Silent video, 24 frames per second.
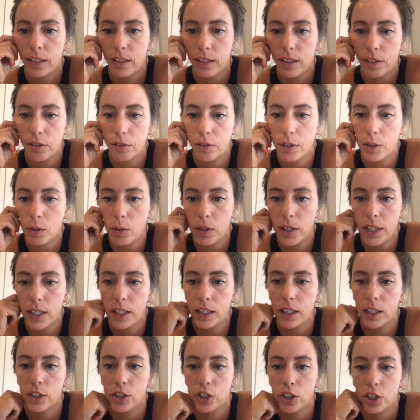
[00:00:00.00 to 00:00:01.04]
Is this
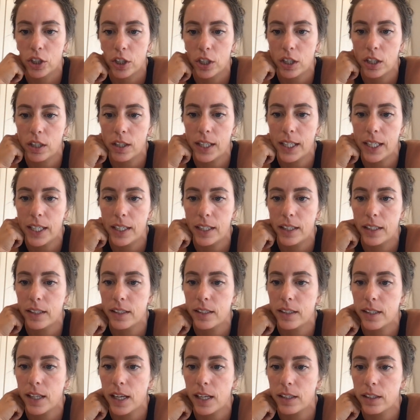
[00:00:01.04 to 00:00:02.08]
recording? It surely
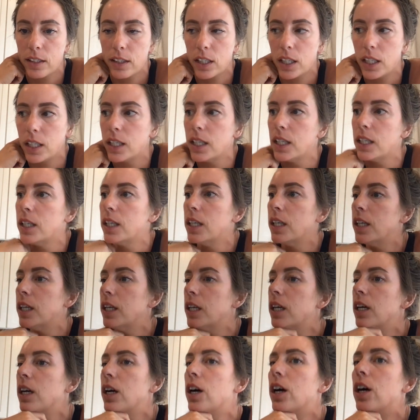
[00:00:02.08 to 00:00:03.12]
is. That's good.
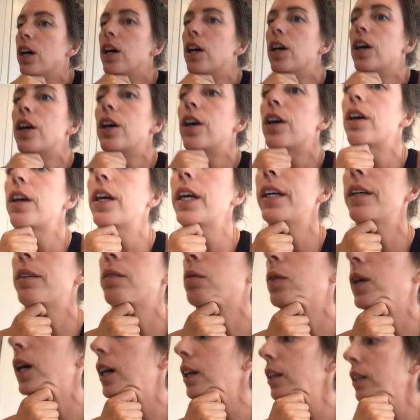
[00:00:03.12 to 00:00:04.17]
All
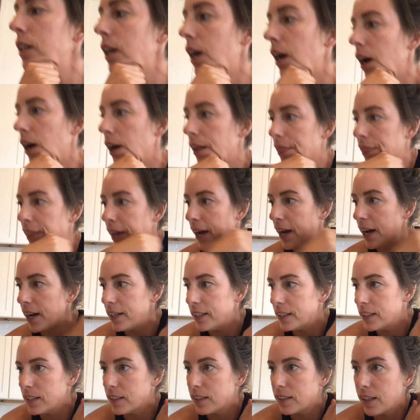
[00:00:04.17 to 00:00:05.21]
right, well,
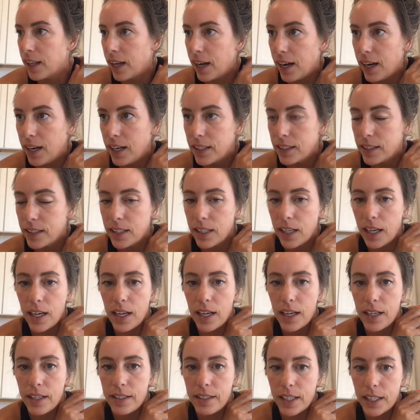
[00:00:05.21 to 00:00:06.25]
that is that.
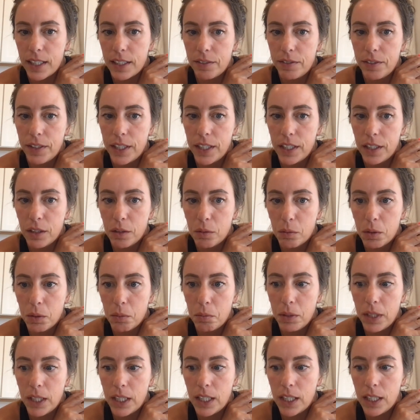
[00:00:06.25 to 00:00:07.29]
Next video
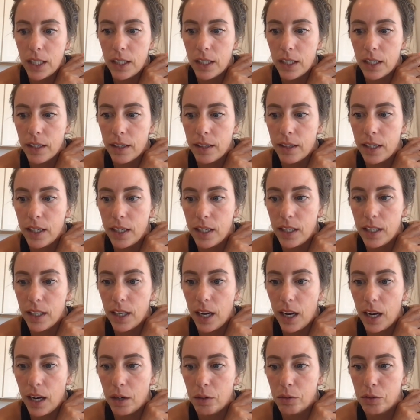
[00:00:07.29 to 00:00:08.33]
would be
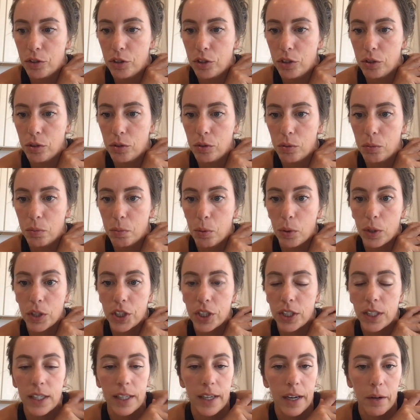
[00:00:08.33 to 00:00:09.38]
how to
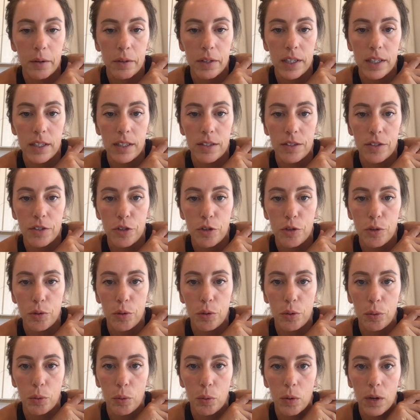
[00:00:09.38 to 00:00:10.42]
portion it out
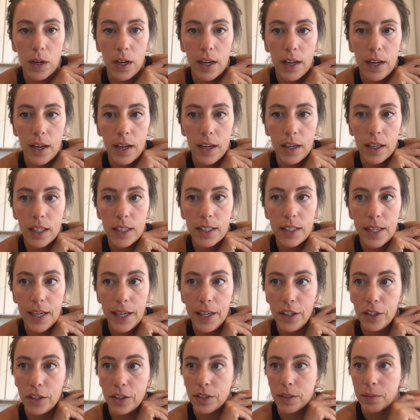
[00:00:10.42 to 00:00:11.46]
into
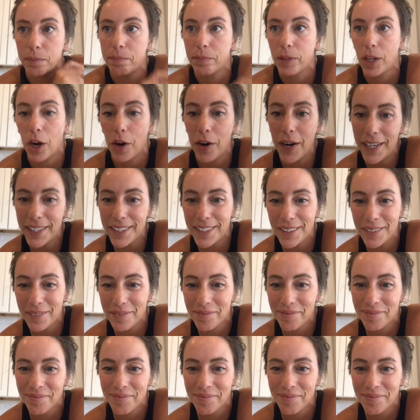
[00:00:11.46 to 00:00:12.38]
containers. All right.